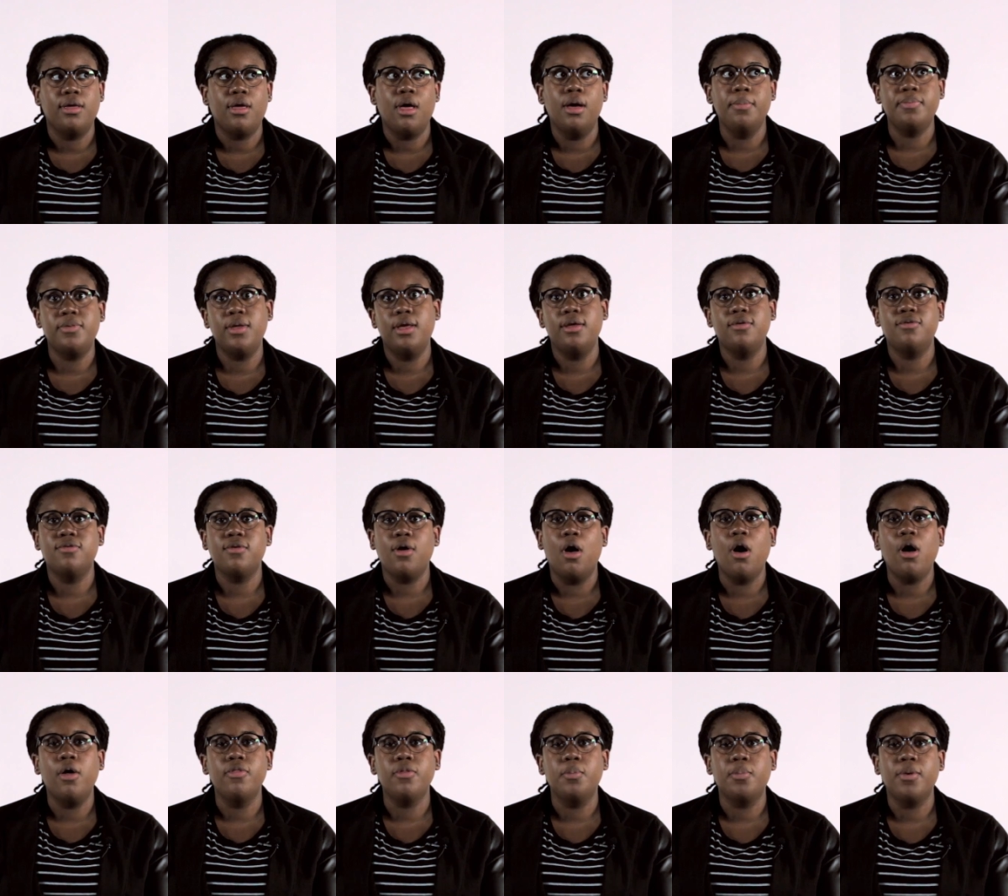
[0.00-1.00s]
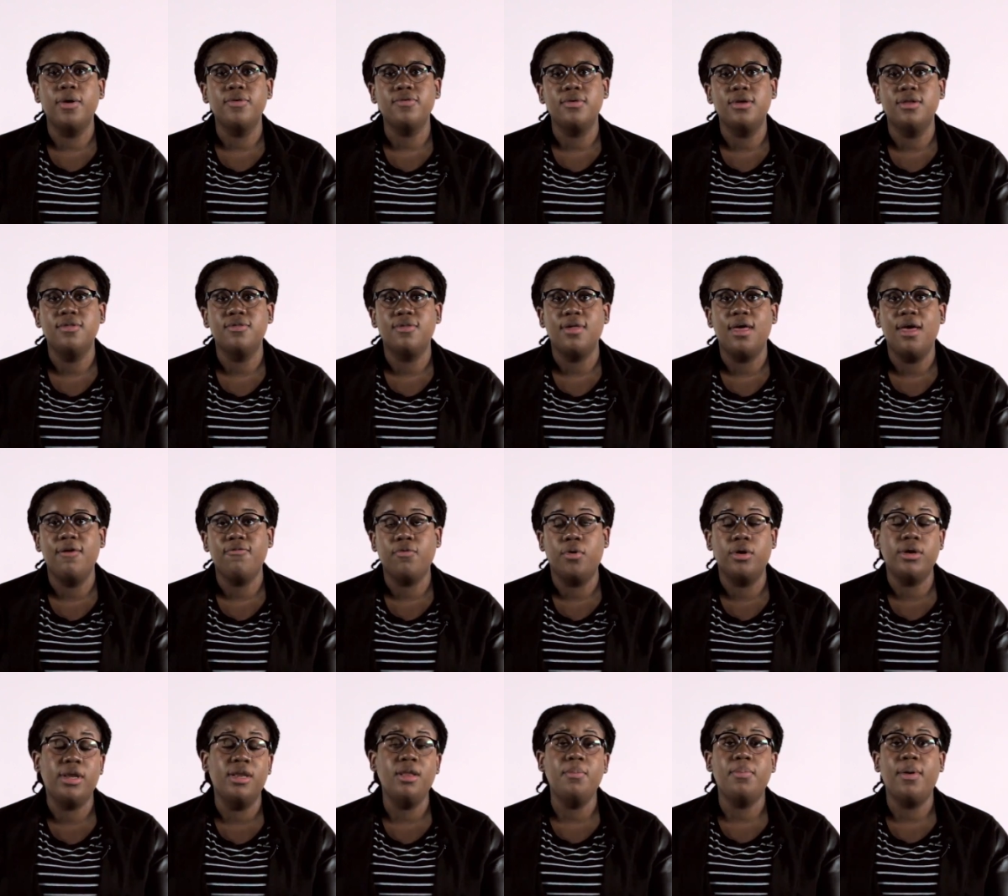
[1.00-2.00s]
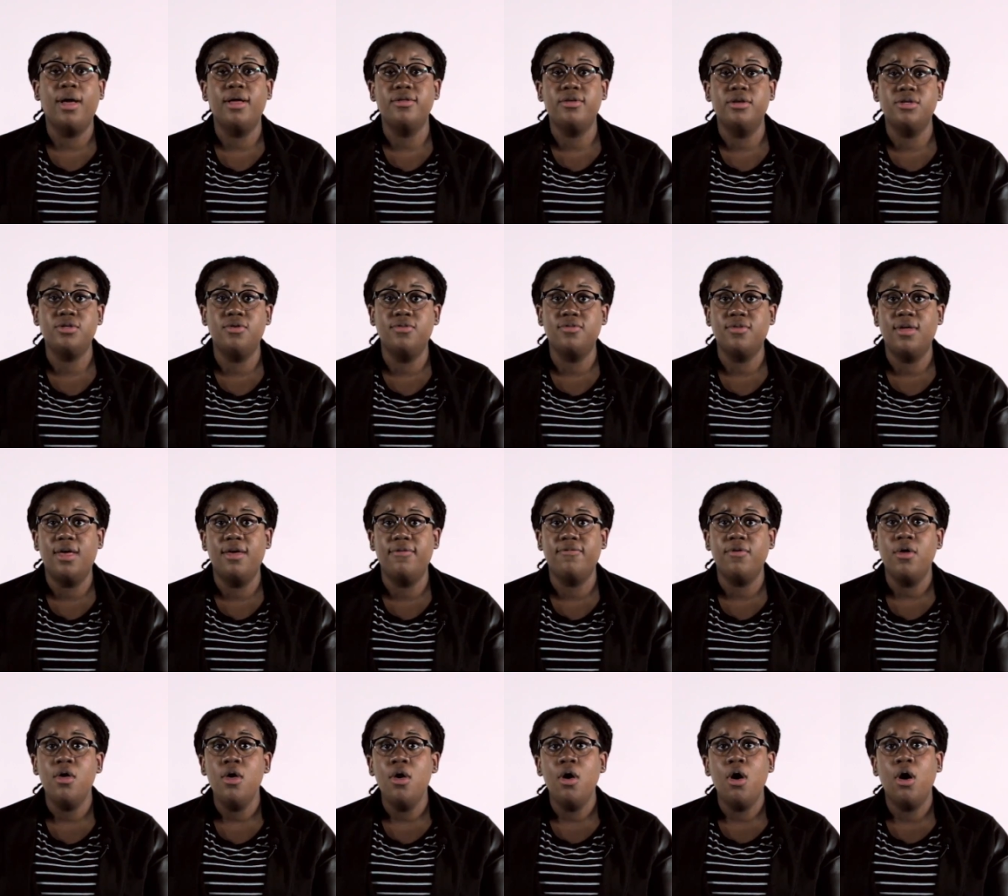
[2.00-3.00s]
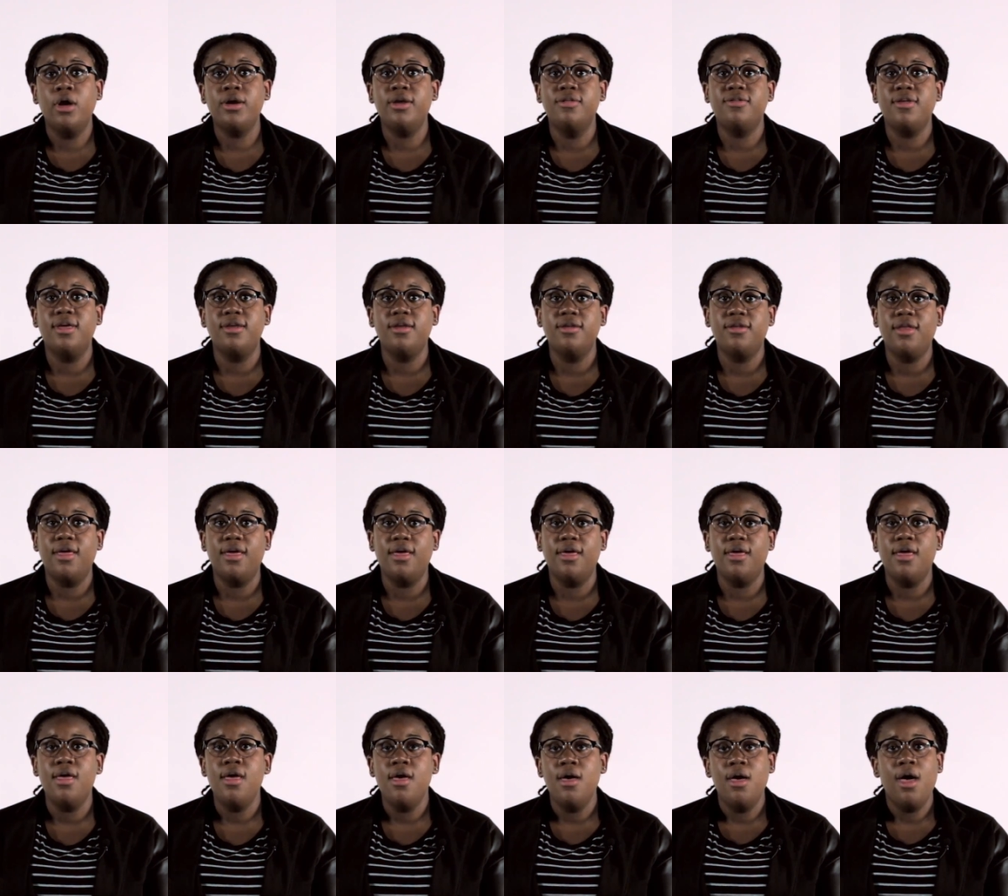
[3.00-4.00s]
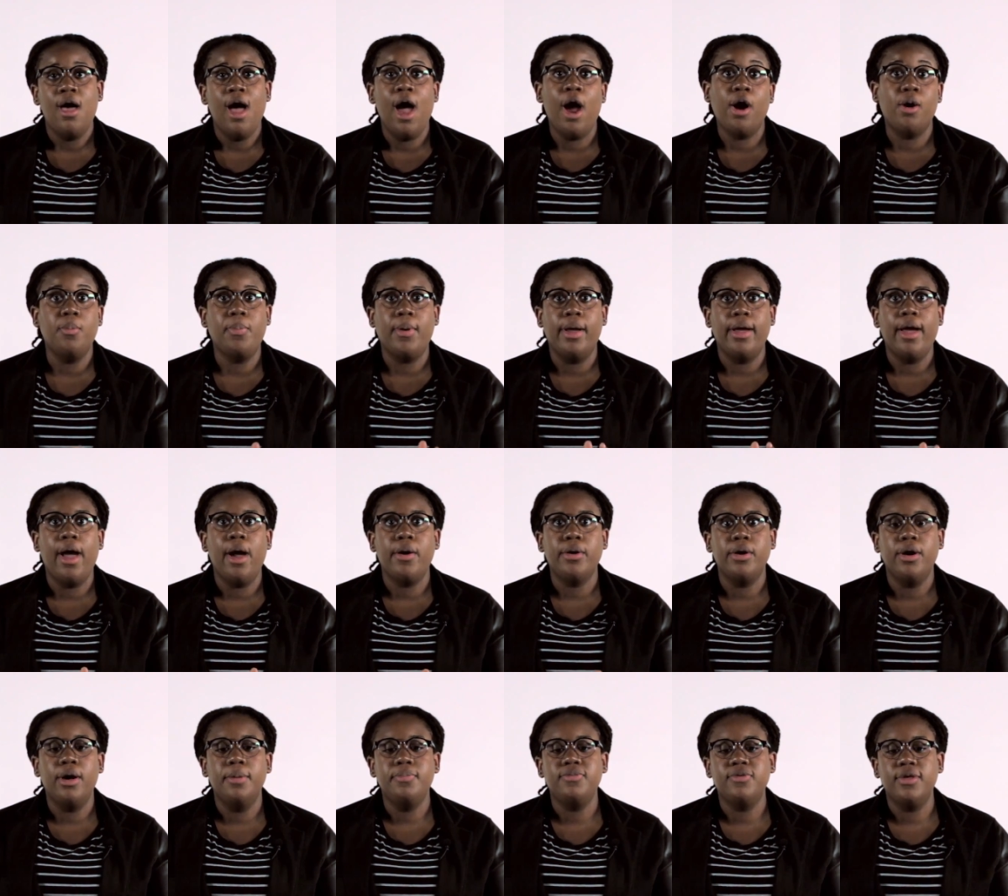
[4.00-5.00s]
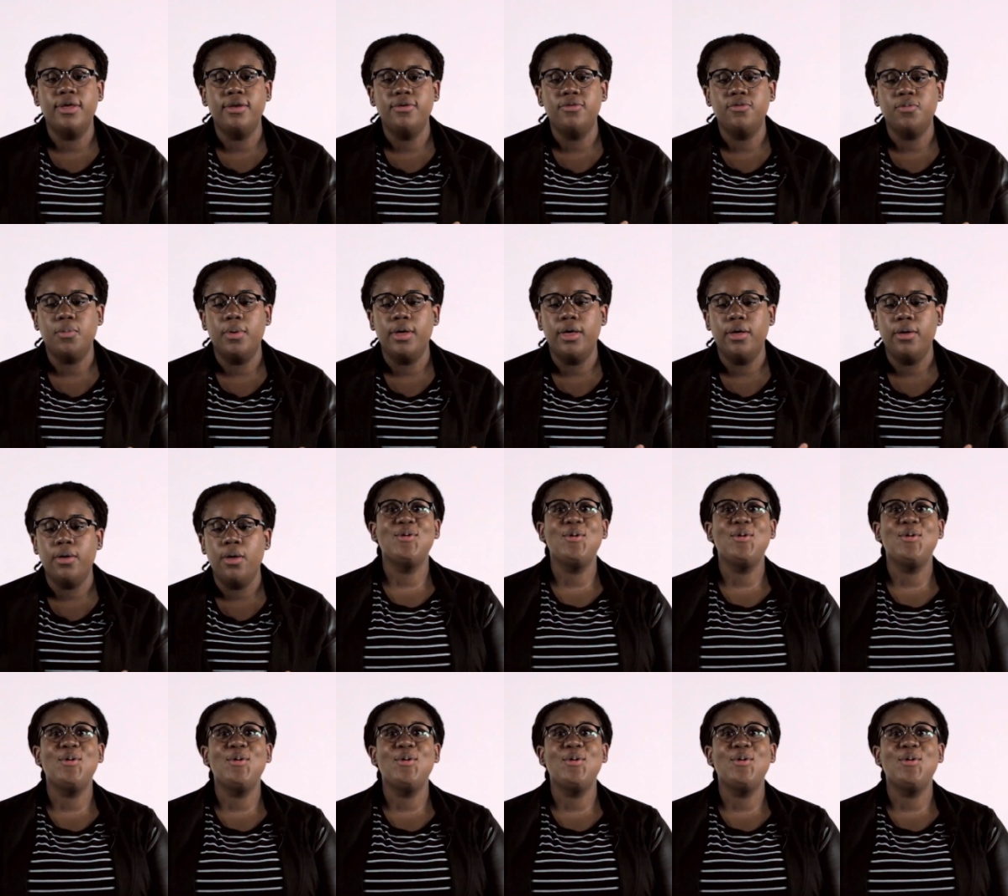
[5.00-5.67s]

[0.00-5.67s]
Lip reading: updates on the president's life or on any politician's life on a day-to-day, hour-by-hour update as well.